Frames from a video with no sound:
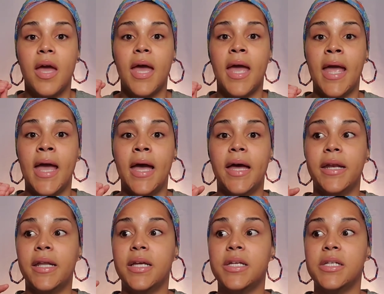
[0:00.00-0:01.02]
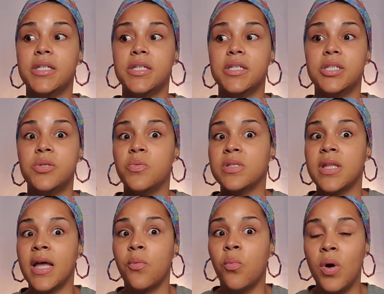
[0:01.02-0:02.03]
And she was
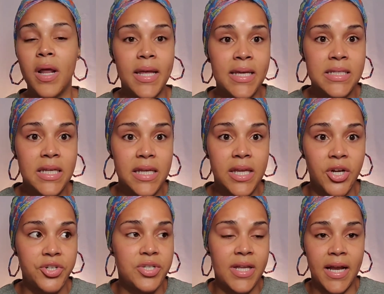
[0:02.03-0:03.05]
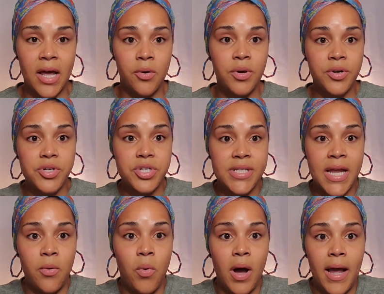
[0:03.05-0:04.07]
like, what is it here? She's like, I don't
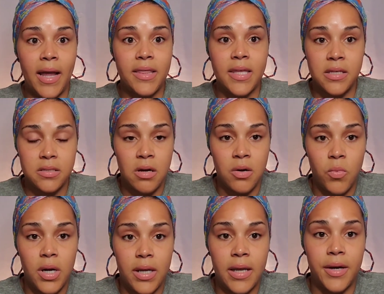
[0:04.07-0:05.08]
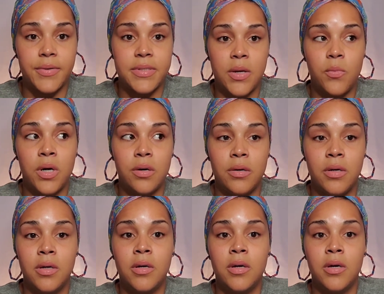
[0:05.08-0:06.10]
understand why things aren't working. And I was like, well,
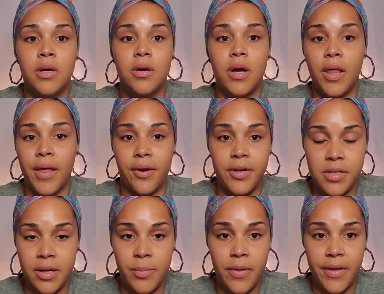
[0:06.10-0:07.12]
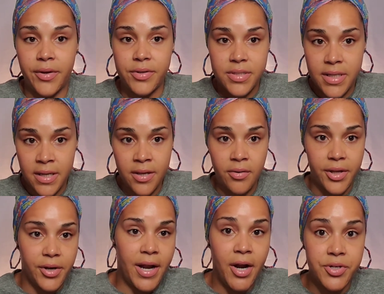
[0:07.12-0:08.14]
like, are you talking about like your skin or like
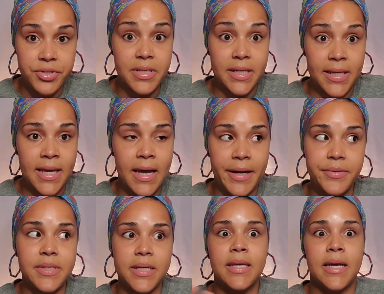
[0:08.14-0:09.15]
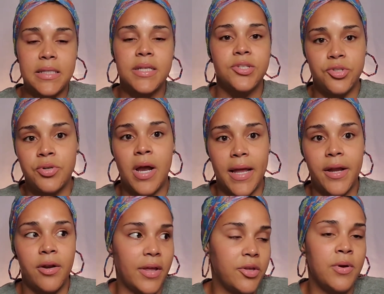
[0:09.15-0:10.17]
your hair? She's like, yeah. And I was like, yeah, it's because it's dry
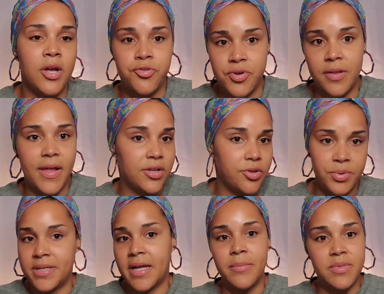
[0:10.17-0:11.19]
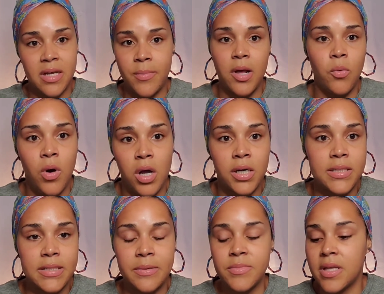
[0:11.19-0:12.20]
here. Like you got to drink like 3 times the amount of water, it
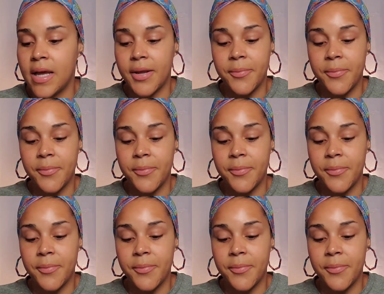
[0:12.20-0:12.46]
seems like.